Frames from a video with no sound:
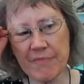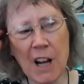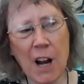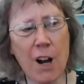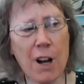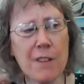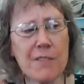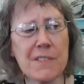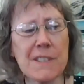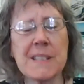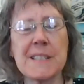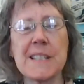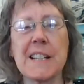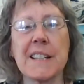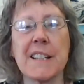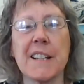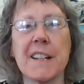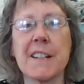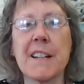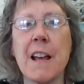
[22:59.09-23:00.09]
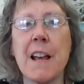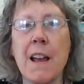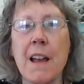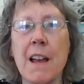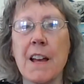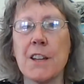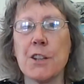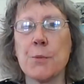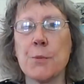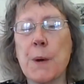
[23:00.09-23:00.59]
harvesting it,
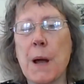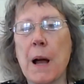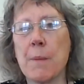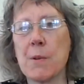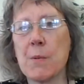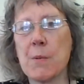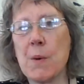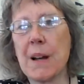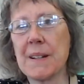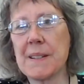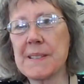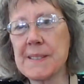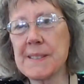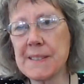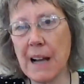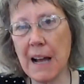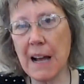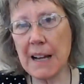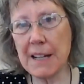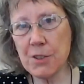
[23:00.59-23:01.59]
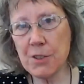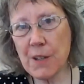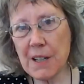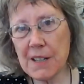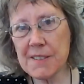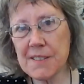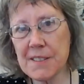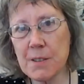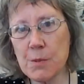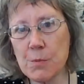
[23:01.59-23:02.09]
you probably want to side
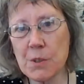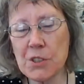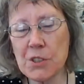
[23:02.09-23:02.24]
dress it,